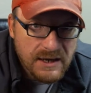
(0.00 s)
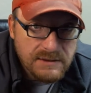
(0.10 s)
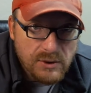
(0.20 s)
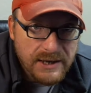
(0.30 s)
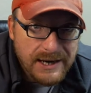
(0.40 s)
has
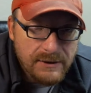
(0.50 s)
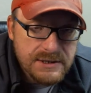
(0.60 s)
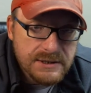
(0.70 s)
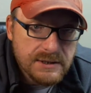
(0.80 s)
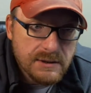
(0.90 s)
more
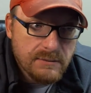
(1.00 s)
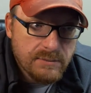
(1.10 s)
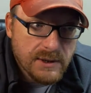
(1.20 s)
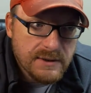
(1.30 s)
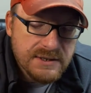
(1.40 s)
calories in it, it
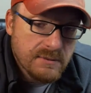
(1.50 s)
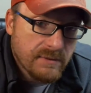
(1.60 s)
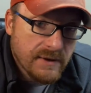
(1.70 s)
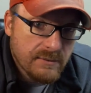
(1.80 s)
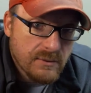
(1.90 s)
probably is going to
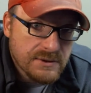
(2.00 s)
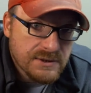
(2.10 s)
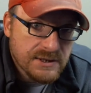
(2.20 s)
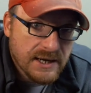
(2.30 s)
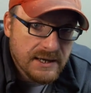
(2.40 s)
provide more
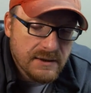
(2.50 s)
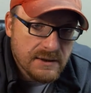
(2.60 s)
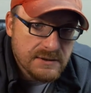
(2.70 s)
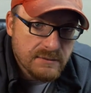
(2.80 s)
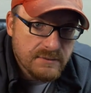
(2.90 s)
satiety
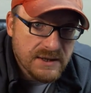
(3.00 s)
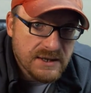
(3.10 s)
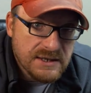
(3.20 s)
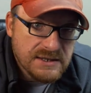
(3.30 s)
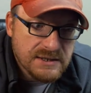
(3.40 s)
than something
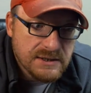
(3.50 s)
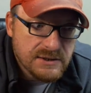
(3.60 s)
that doesn't.